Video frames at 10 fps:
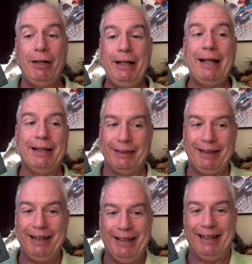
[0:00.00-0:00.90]
And he is
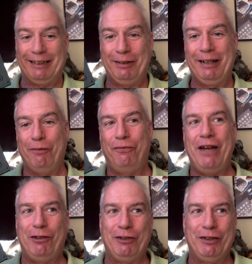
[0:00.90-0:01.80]
in this
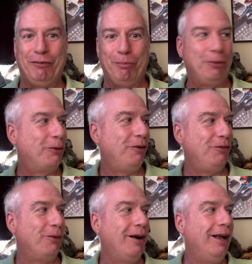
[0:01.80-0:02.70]
Confessions of a Book
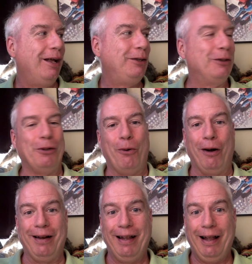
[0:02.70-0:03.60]
Reviewer. Good
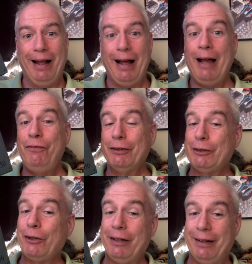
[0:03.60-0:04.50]
Lord. I feel
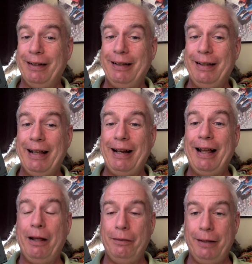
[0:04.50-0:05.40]
certain that
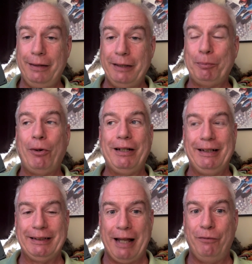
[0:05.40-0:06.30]
at, at this point in
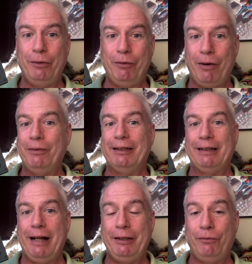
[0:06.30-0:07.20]
his life, when he wrote this
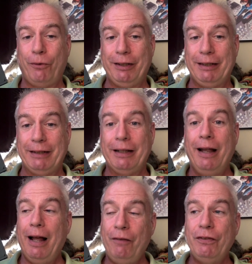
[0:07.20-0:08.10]
in 1946,
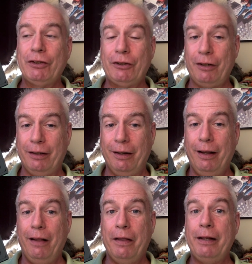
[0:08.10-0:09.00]
I feel certain
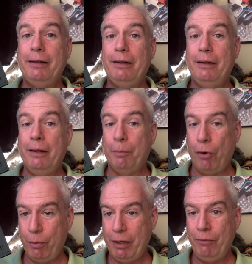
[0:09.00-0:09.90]
that at the
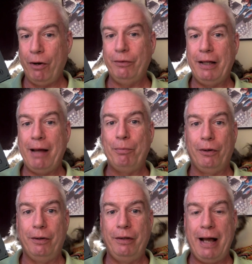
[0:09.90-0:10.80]
point when he wrote that
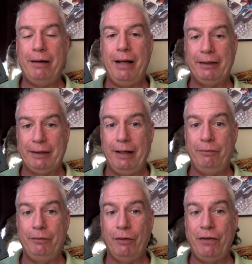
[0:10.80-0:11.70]
book, that essay,
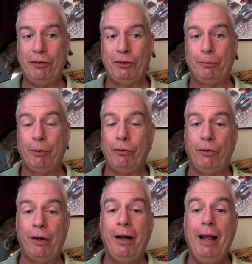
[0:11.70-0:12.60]
Confessions of a Book
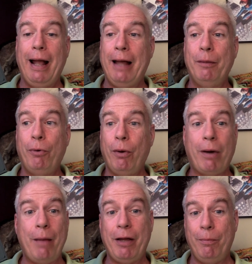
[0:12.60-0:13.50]
Reviewer, and the point
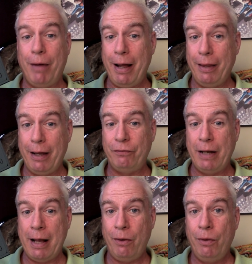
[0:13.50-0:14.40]
where I'm at my life
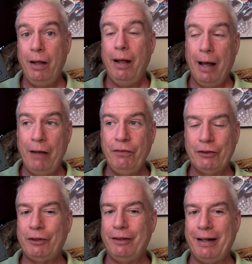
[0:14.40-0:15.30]
now, I feel
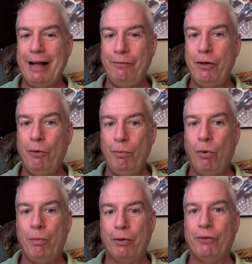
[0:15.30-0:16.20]
certain that I have known
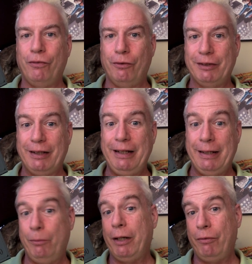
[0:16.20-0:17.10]
more book reviewers than he
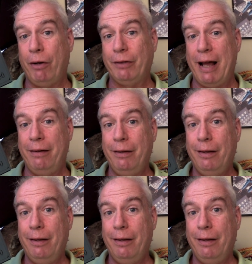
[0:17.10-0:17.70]
did when he wrote that.